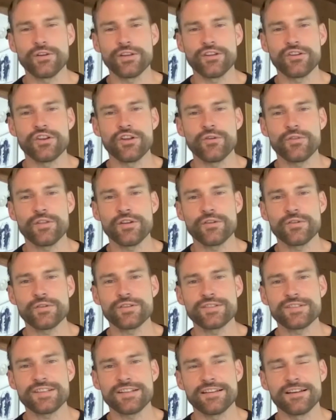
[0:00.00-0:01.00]
You know, there
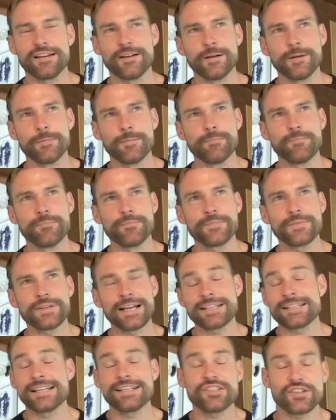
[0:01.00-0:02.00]
was,
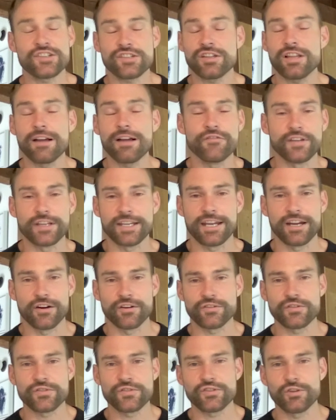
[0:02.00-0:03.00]
because I just love the
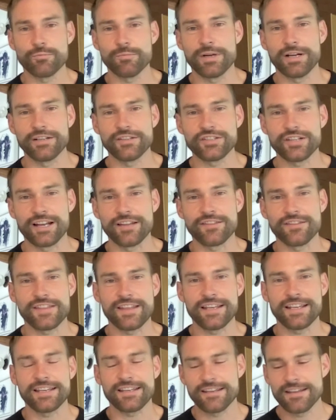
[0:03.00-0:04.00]
character so much. I
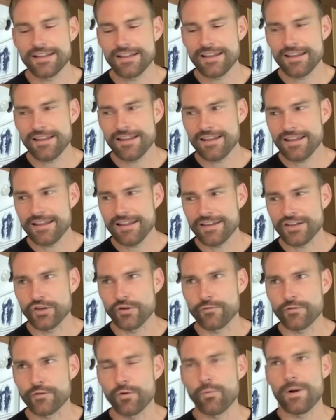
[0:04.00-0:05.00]
think, you
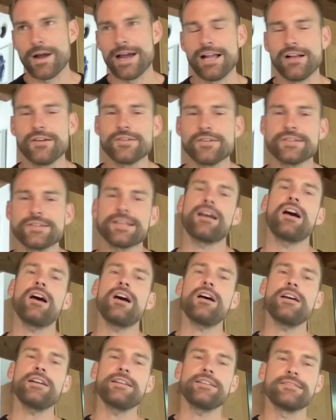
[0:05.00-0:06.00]
know, for a while I was like,
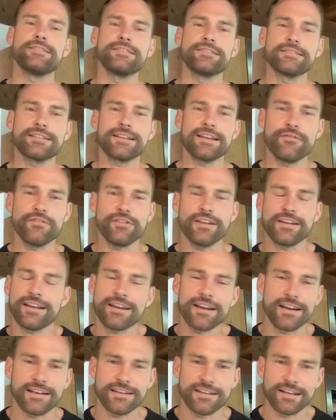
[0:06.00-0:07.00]
oh, I feel like I
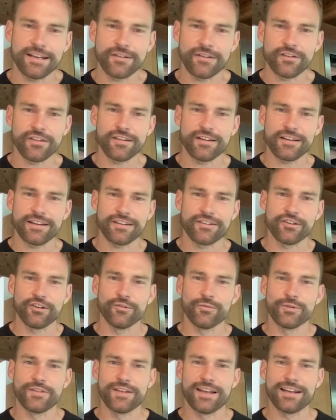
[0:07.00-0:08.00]
kind of did everything I
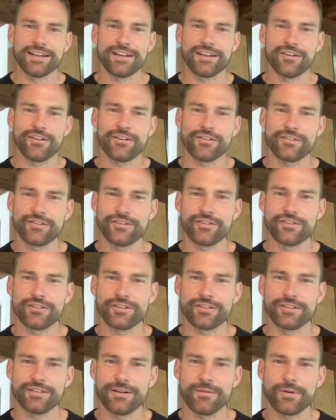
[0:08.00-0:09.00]
could with that
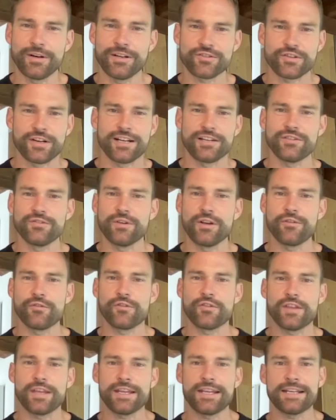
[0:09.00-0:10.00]
character and I want to try to do other
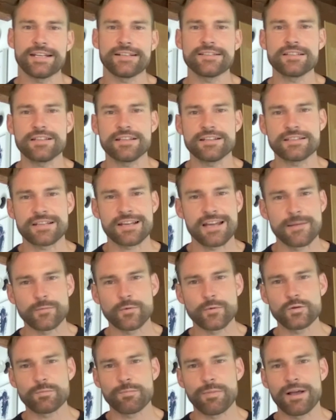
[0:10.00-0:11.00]
things. And then time
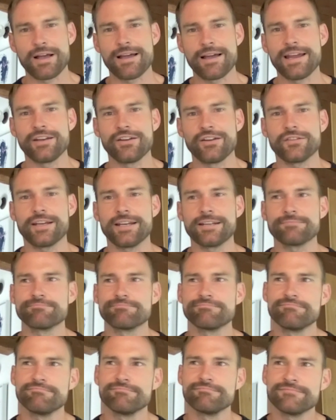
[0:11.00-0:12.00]
goes by and you're like,
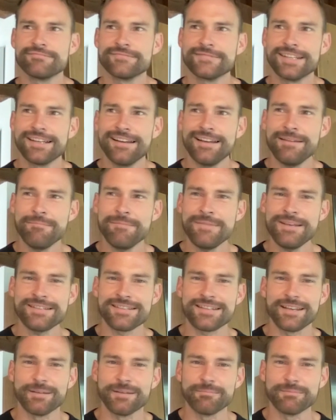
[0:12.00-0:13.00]
I
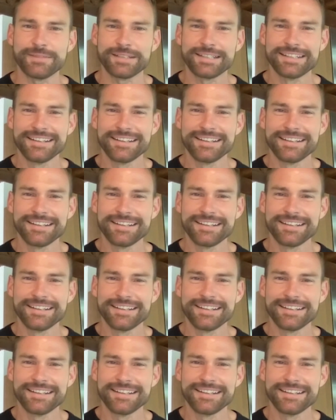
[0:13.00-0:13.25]
miss him.